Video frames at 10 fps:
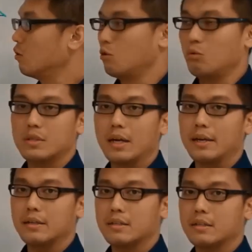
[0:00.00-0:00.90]
two
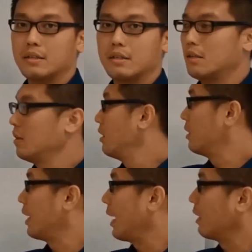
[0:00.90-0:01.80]
sides.
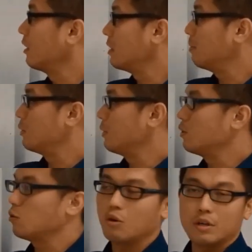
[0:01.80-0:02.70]
The angle is in
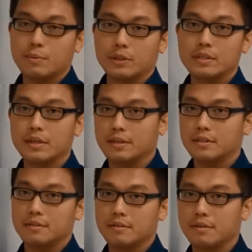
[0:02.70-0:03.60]
between two corresponding
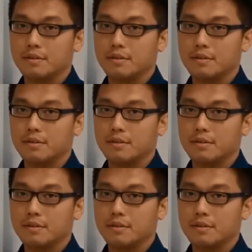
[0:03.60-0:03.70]
sides.